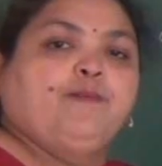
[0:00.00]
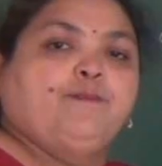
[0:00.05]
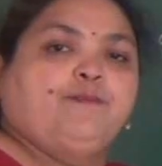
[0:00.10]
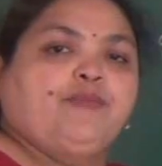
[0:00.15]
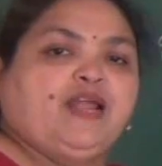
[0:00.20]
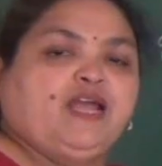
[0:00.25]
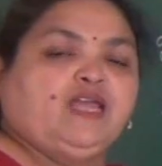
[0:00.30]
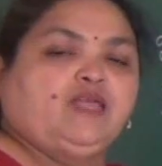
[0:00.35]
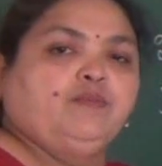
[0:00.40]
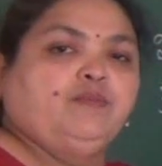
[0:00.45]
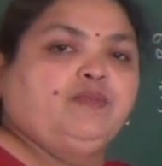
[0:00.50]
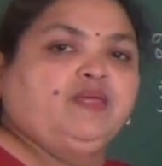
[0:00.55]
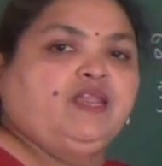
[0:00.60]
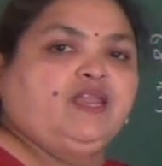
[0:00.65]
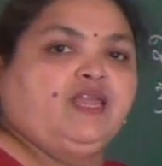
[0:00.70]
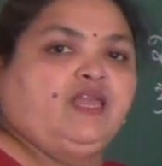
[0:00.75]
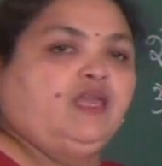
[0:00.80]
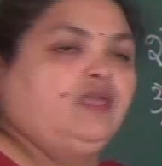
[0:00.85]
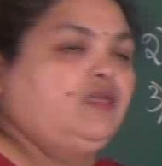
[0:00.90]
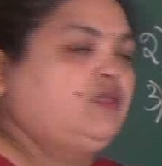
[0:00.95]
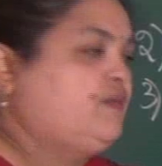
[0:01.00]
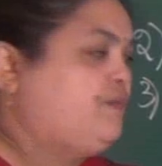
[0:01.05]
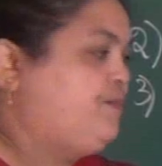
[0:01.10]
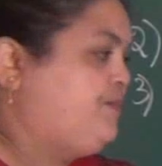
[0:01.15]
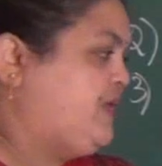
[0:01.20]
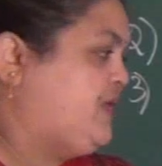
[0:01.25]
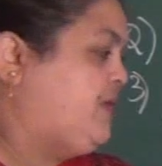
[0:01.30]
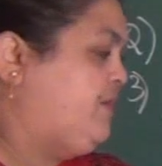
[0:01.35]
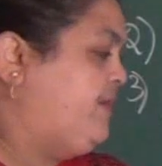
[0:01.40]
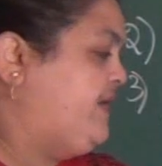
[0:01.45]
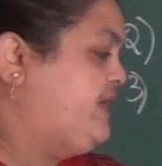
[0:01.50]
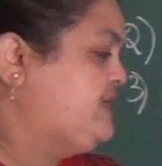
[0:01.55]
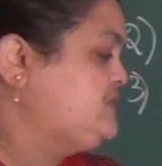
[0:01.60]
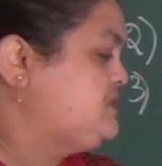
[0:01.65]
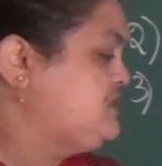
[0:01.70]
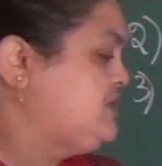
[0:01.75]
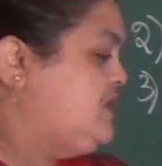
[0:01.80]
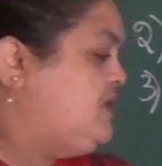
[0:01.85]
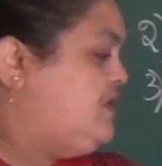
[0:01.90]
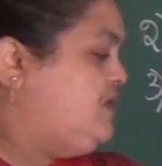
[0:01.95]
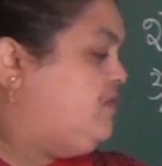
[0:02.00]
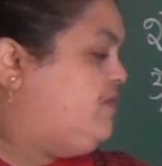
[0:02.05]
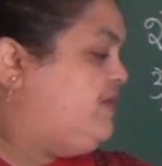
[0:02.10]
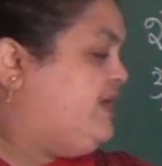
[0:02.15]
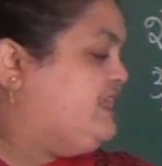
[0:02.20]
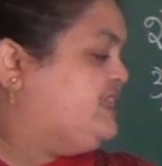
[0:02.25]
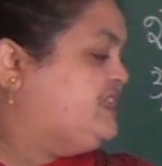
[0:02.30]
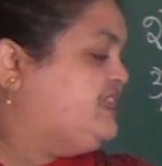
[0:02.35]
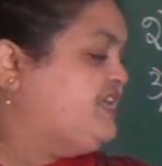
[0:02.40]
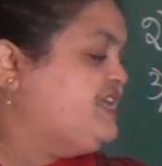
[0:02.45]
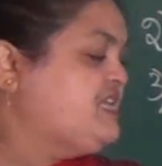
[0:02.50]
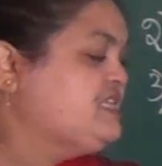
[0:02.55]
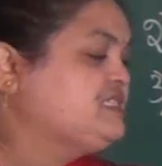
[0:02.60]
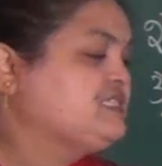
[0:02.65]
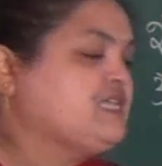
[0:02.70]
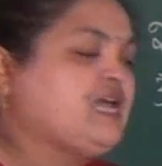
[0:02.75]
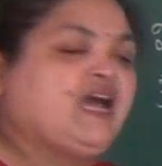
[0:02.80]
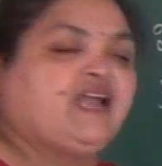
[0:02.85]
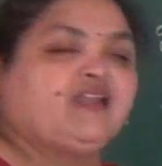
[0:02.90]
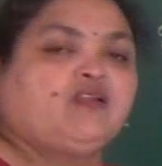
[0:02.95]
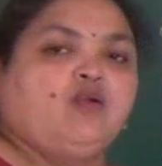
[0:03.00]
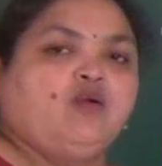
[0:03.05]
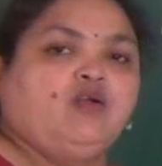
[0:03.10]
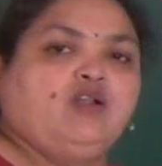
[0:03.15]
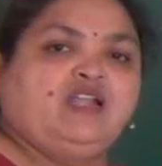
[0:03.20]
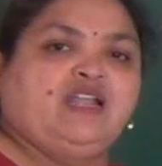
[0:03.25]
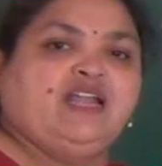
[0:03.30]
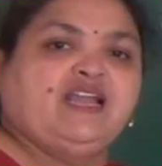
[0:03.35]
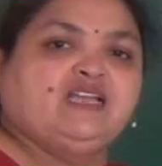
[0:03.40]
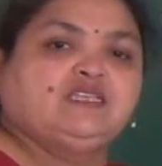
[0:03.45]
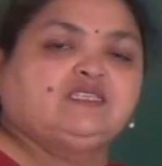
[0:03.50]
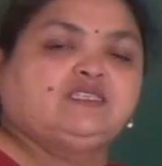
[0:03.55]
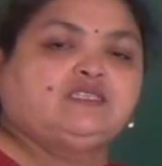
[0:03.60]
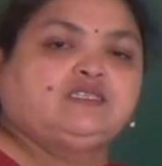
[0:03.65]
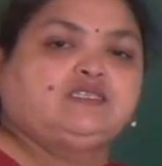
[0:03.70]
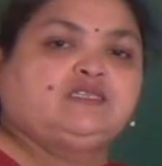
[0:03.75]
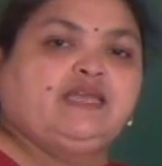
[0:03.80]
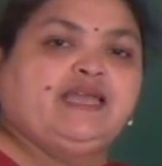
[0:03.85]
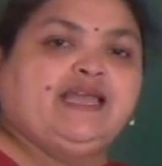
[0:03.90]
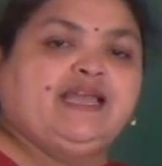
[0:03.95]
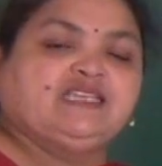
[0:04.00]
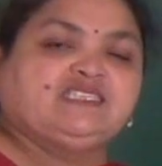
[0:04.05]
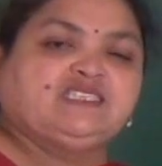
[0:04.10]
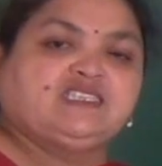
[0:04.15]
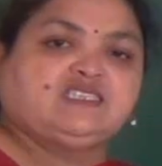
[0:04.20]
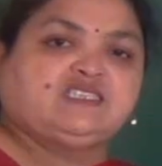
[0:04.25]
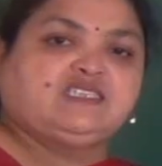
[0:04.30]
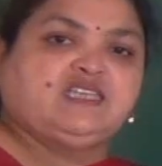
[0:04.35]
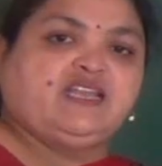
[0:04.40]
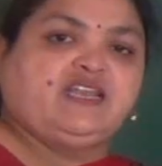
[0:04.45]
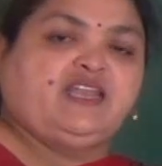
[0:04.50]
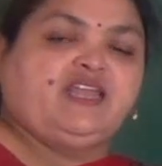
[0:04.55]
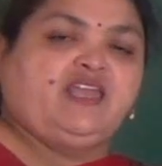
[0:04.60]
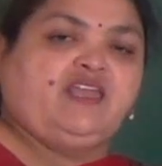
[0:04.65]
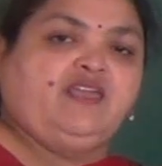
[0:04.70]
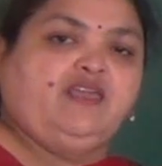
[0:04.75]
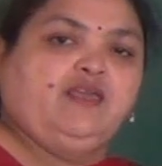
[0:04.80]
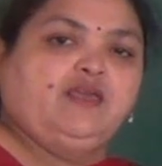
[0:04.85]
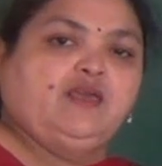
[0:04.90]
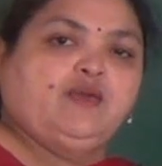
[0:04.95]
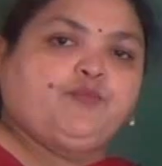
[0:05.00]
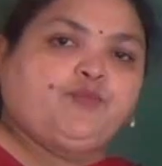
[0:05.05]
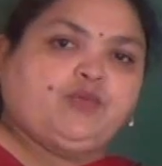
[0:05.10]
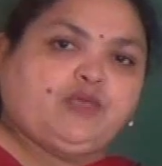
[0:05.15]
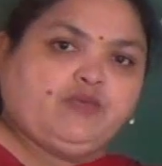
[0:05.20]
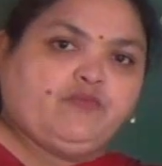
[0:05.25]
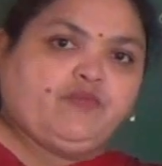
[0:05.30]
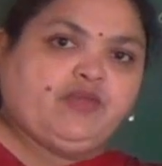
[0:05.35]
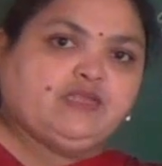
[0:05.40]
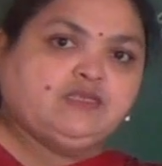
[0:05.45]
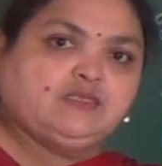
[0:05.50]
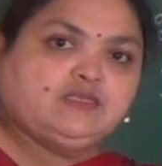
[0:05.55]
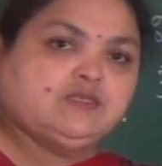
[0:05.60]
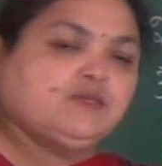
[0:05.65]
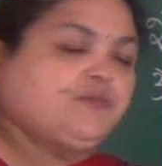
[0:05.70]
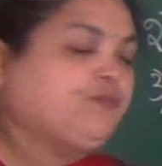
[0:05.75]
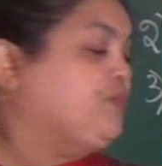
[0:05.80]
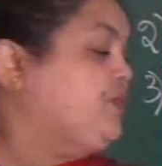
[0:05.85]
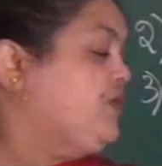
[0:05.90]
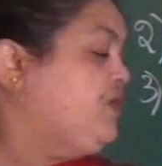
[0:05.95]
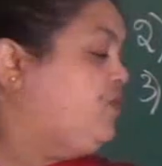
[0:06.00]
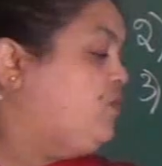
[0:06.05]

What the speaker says: primary pigment, while these are called as accessory pigments,